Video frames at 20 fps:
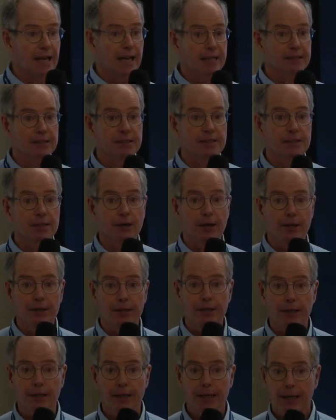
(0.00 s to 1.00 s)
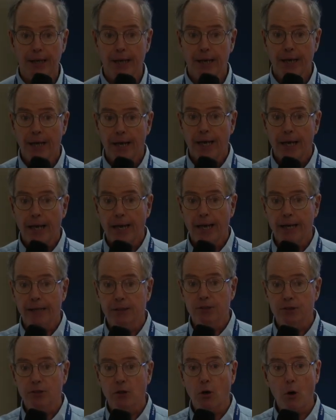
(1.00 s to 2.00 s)
has done. And
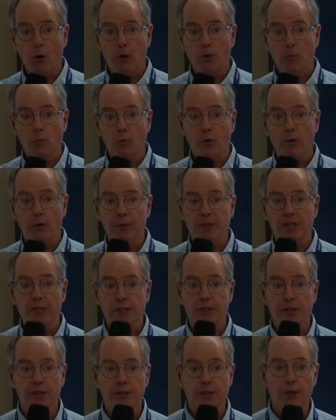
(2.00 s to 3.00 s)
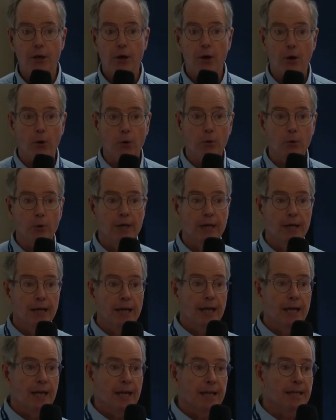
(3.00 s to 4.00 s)
it's heartwarming to know
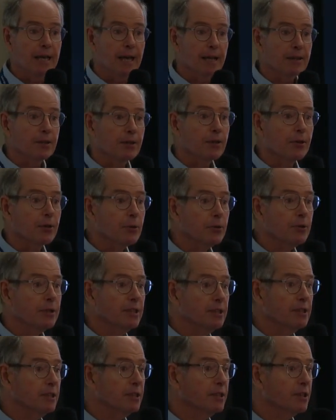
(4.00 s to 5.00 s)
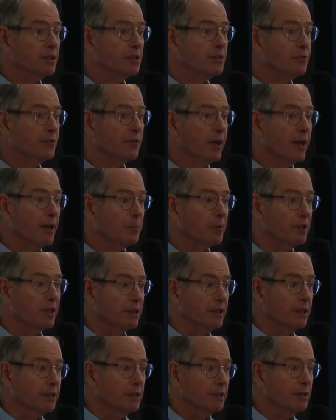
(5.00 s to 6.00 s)
that 36
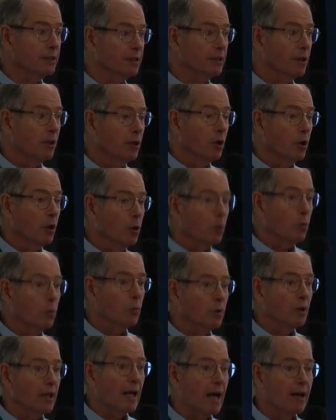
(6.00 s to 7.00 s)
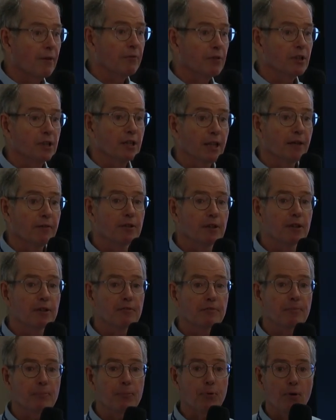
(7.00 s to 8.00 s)
families will have a level of
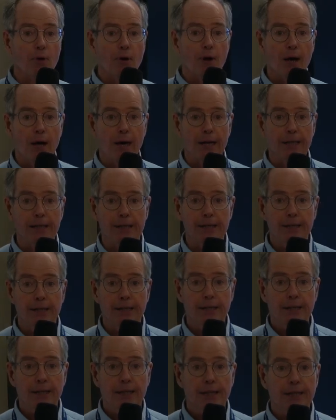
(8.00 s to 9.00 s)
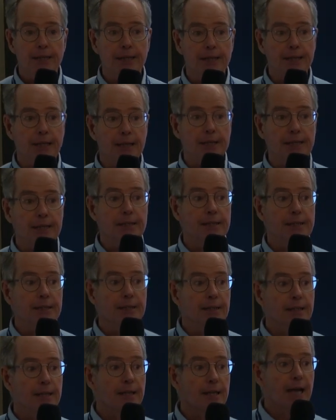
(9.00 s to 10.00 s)
pride that they
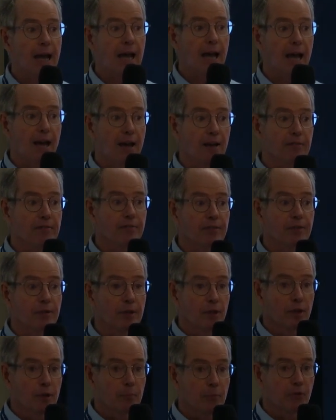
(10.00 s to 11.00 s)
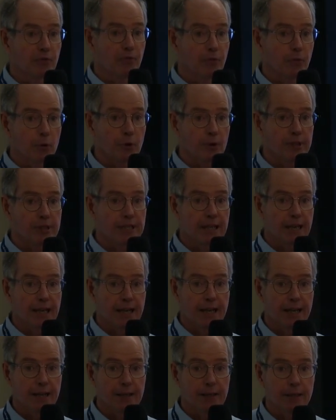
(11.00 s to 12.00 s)
didn't have before
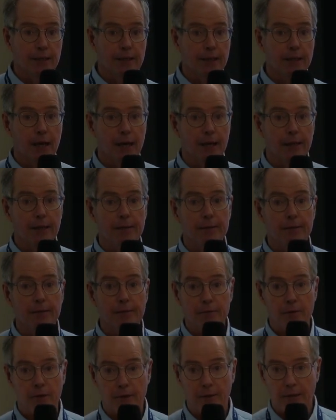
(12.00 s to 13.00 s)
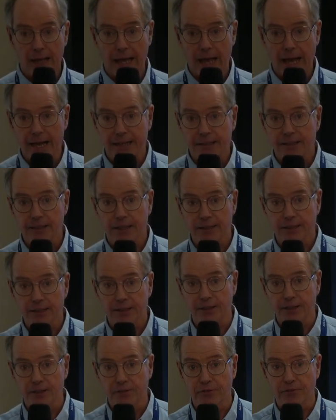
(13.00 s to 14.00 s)
Dan got access
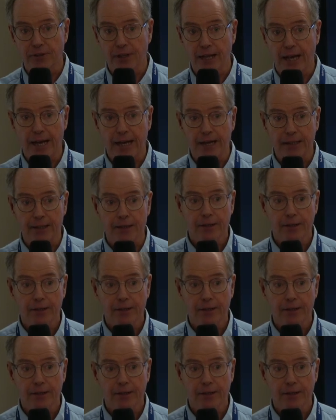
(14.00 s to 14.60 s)
to the flag.